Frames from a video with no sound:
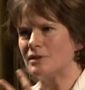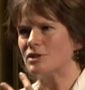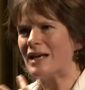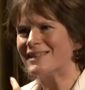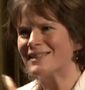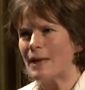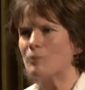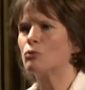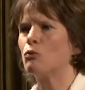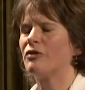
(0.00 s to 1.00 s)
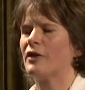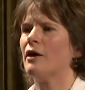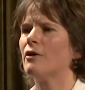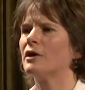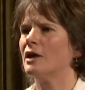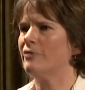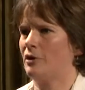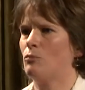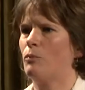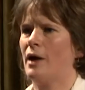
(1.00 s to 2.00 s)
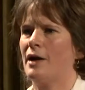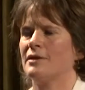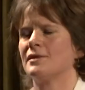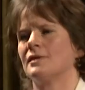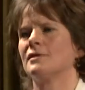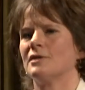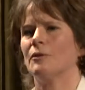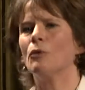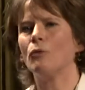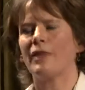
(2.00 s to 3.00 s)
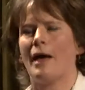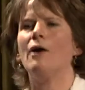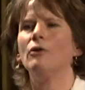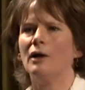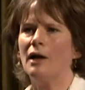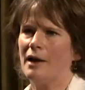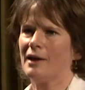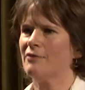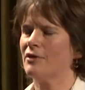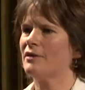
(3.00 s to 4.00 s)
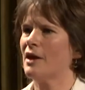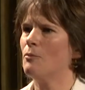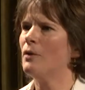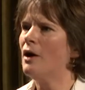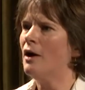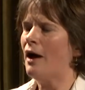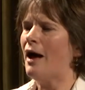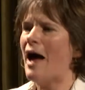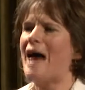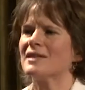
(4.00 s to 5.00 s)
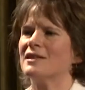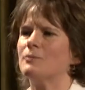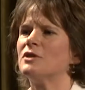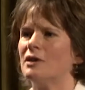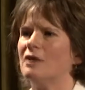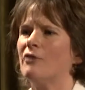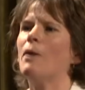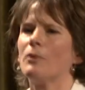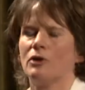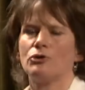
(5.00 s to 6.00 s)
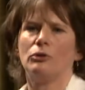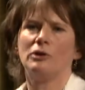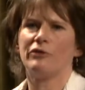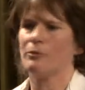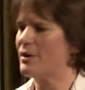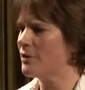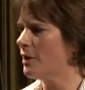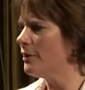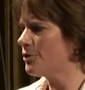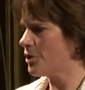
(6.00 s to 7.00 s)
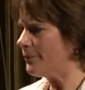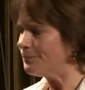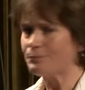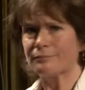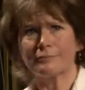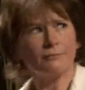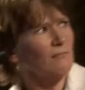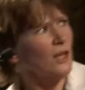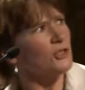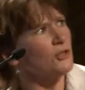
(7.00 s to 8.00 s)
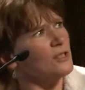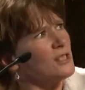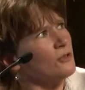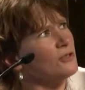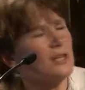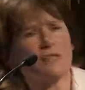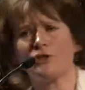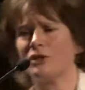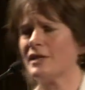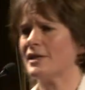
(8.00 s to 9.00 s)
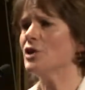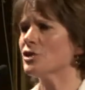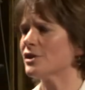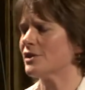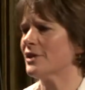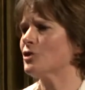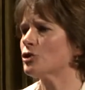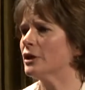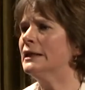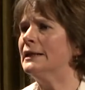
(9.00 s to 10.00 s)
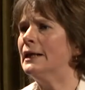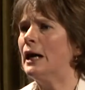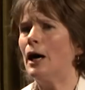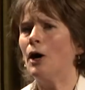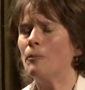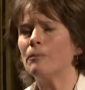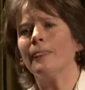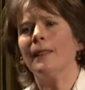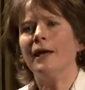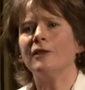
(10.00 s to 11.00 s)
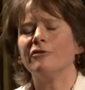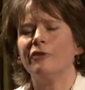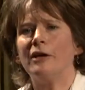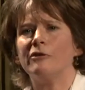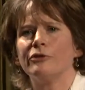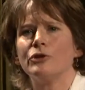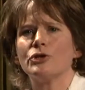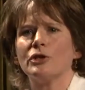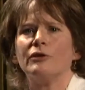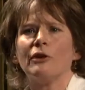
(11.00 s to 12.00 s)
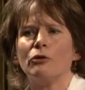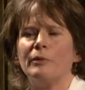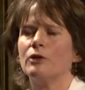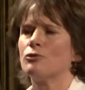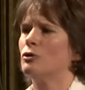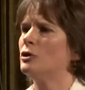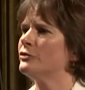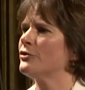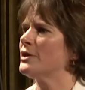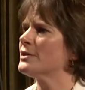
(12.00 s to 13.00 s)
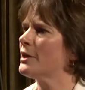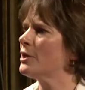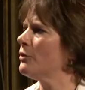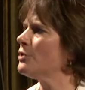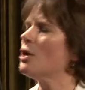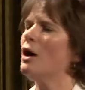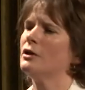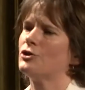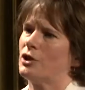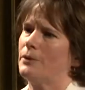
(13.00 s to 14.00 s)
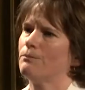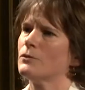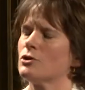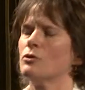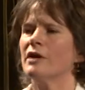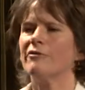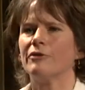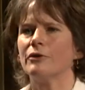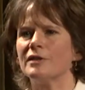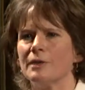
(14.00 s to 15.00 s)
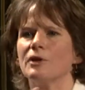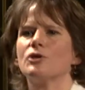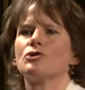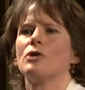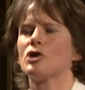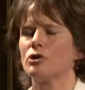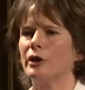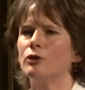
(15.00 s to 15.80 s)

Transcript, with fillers: accept what they are given by the system without giving them, uh, asking them to give up control of their methodology. So you can see there's nice visualizations, etc. Um, in the final version, there will be control over things like your ontology. So if there is something structuring